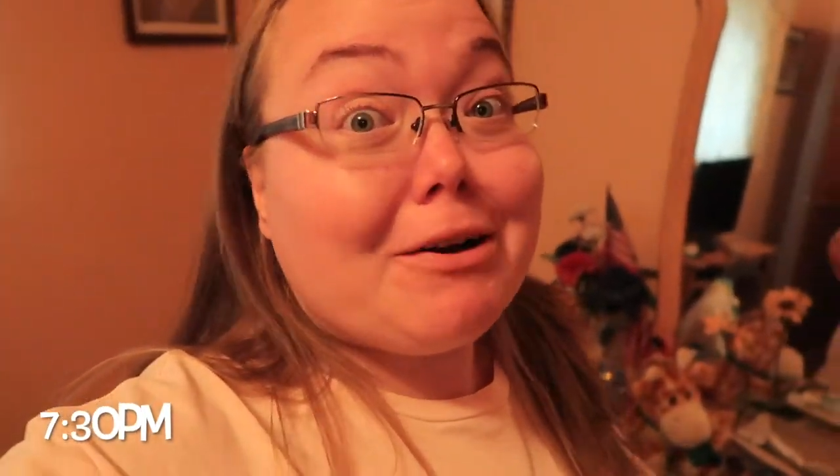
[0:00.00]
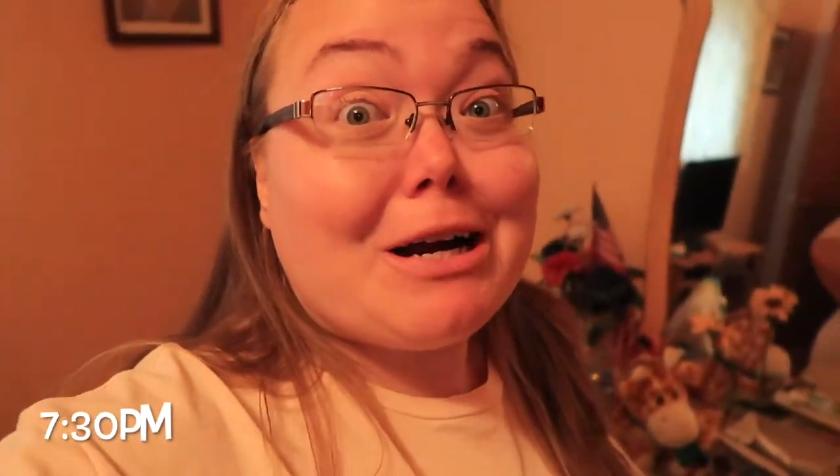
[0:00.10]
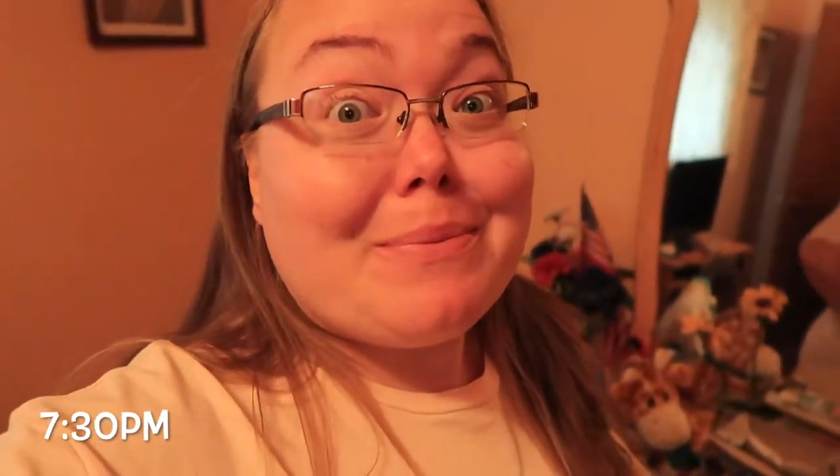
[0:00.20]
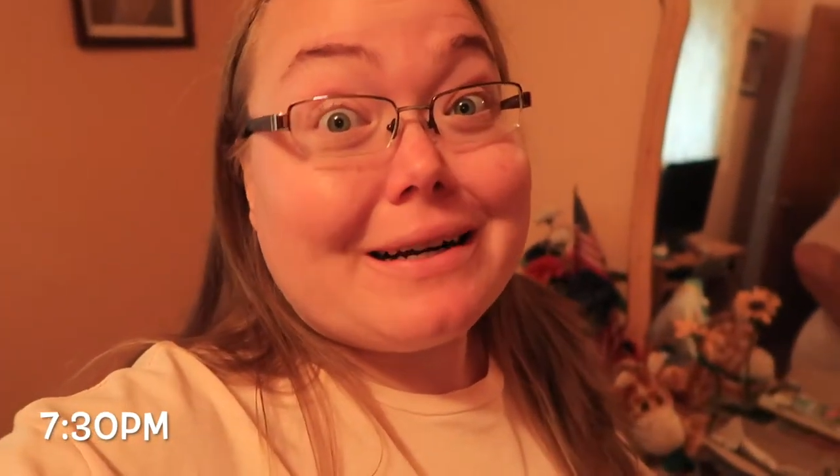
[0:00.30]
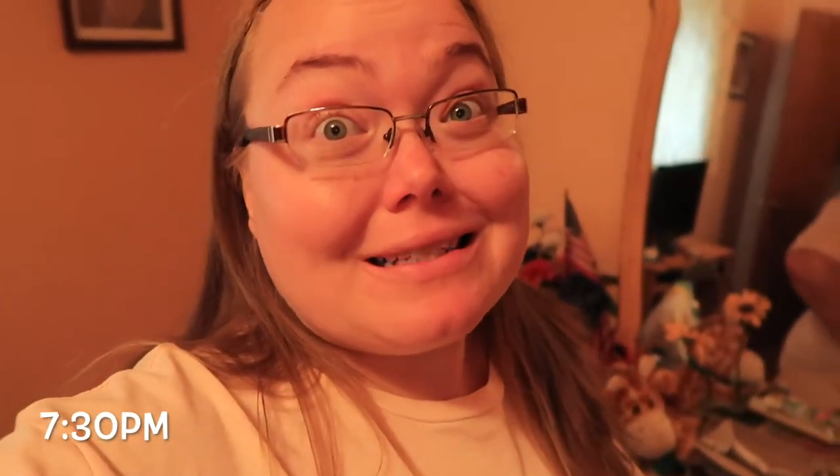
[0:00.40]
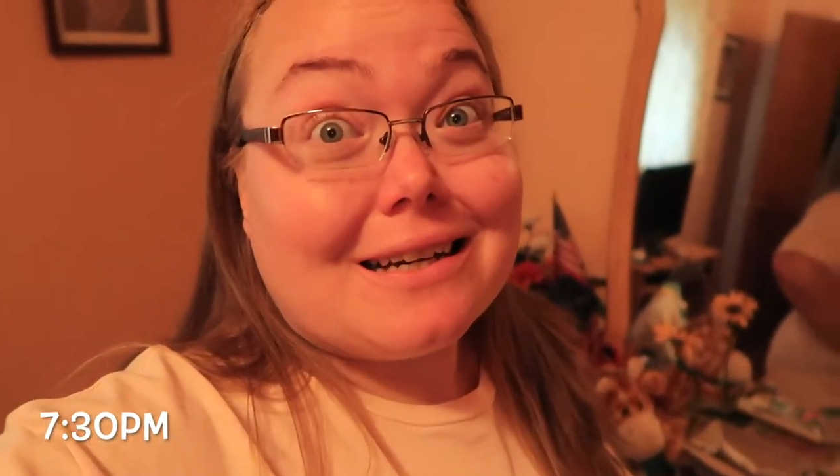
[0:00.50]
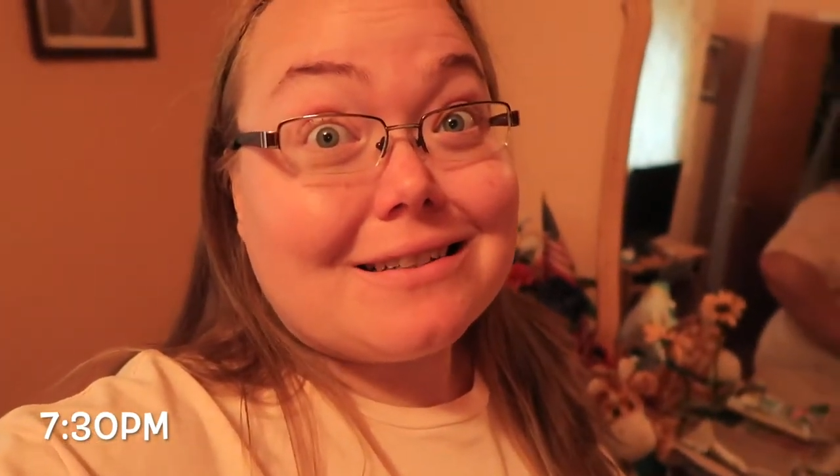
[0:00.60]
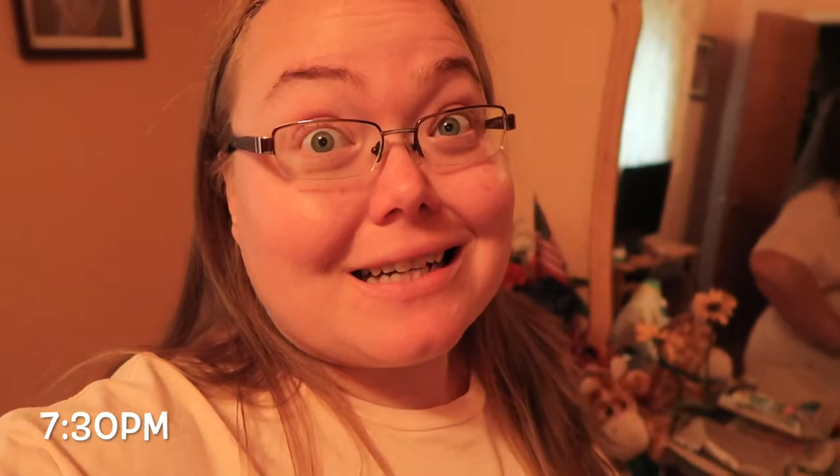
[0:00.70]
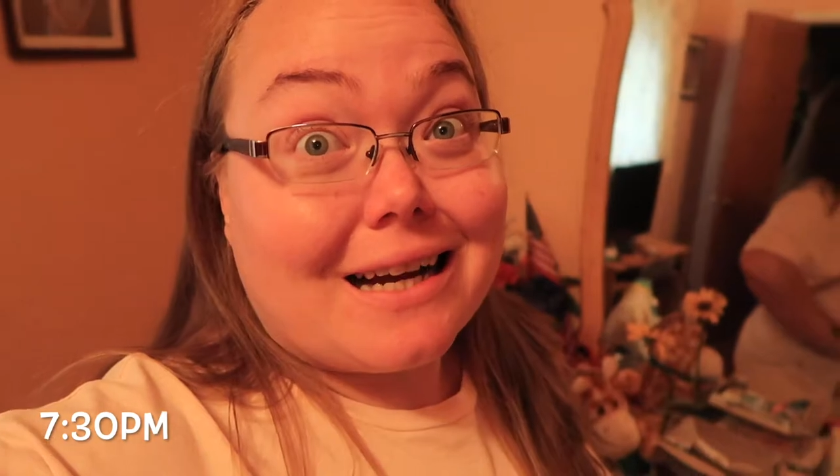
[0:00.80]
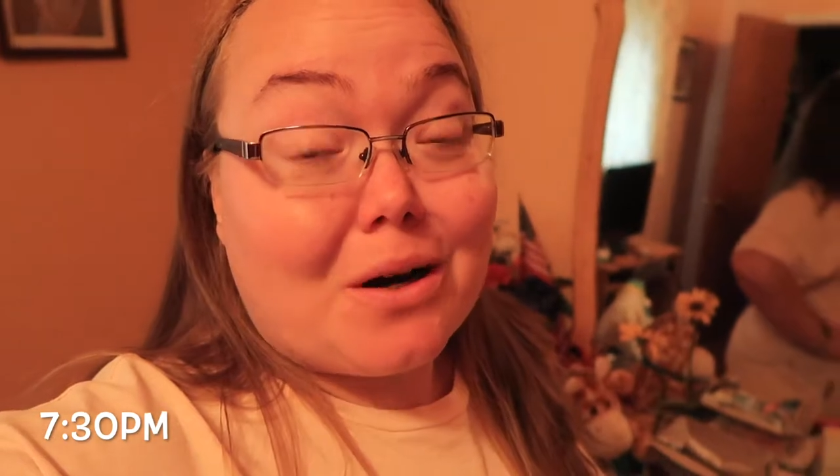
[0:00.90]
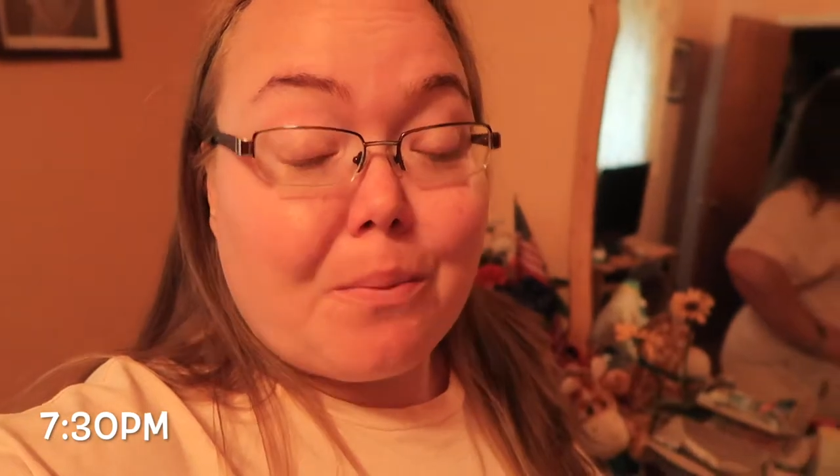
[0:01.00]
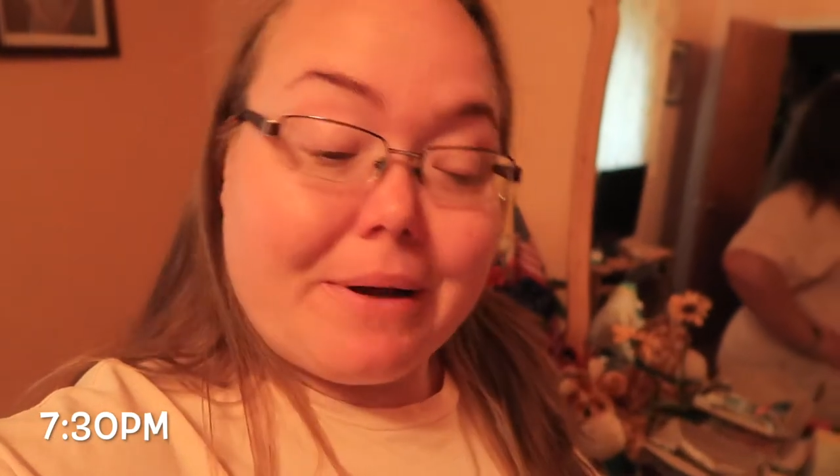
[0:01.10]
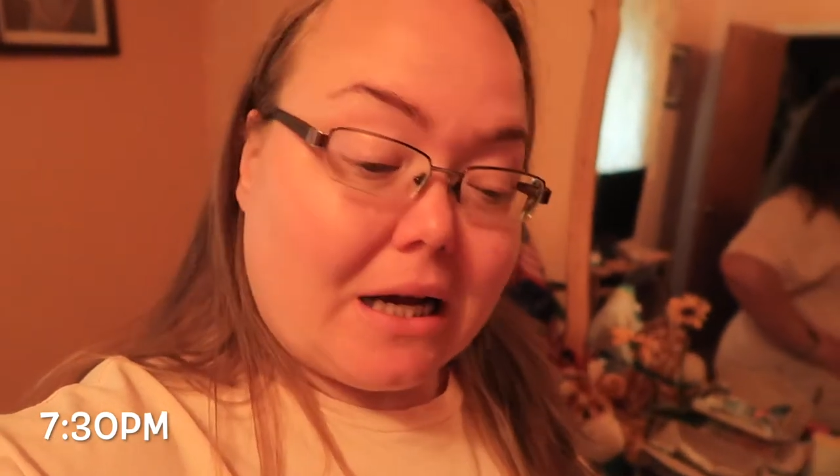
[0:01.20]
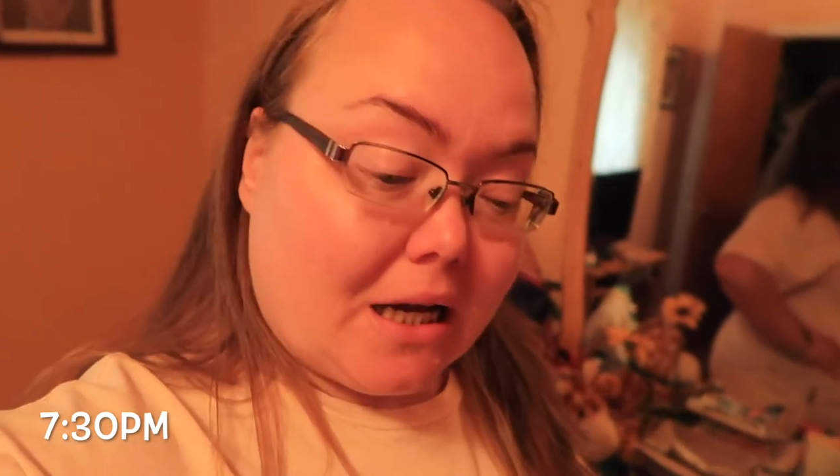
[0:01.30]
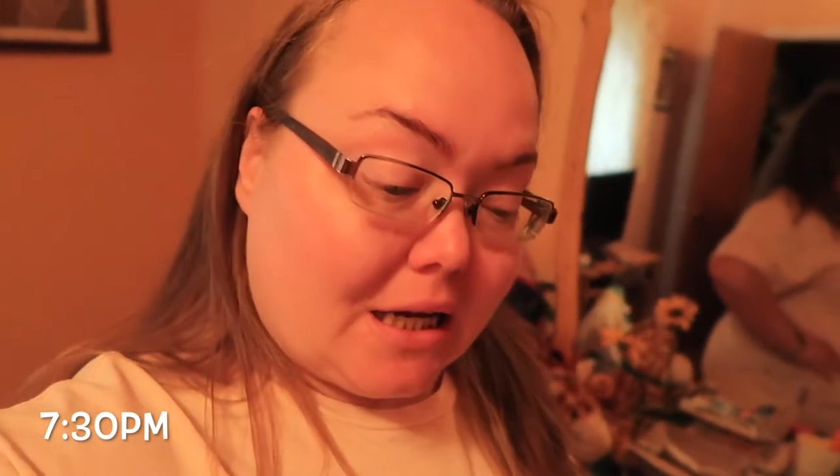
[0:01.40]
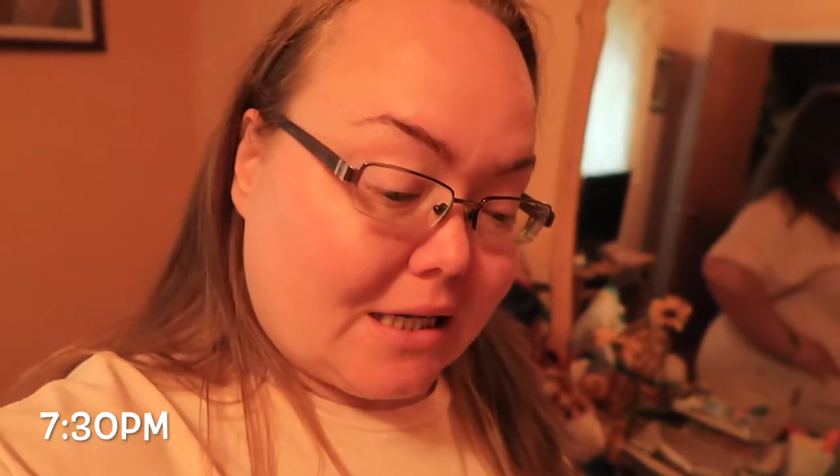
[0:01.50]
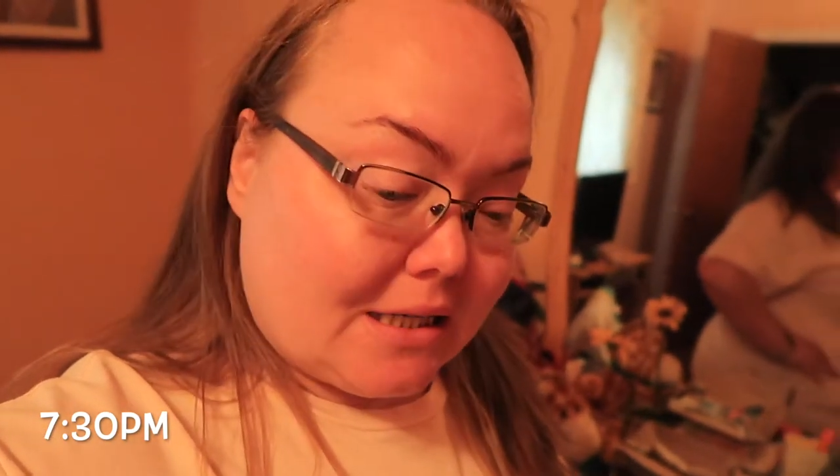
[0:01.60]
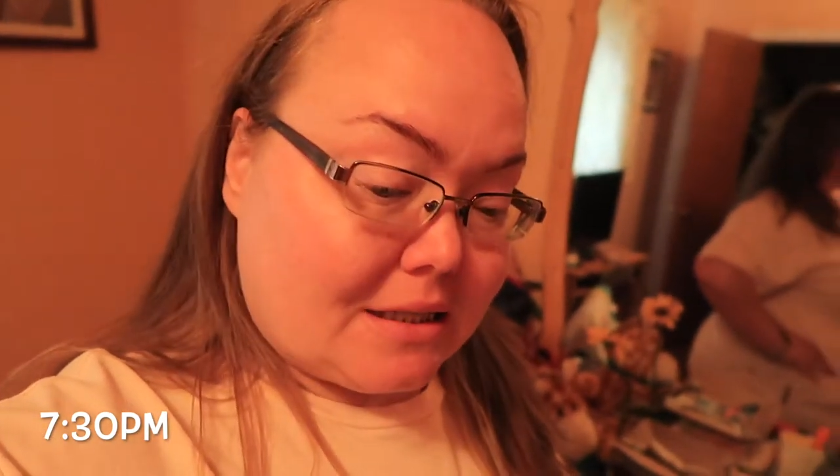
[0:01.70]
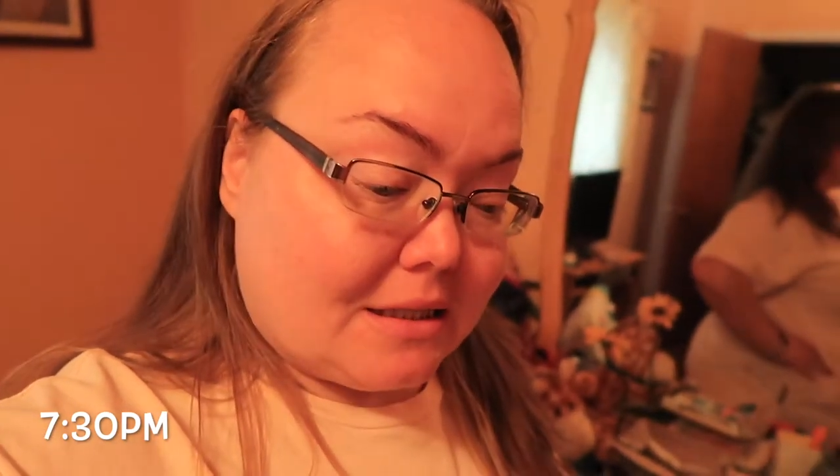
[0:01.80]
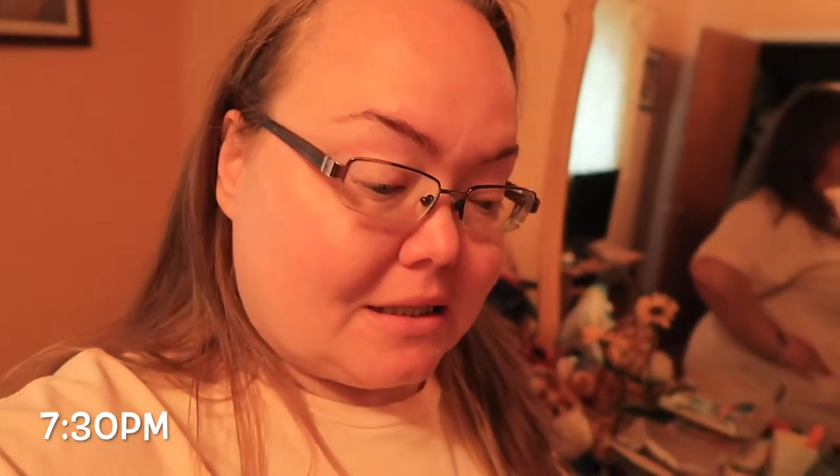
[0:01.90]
grandparents' house now because,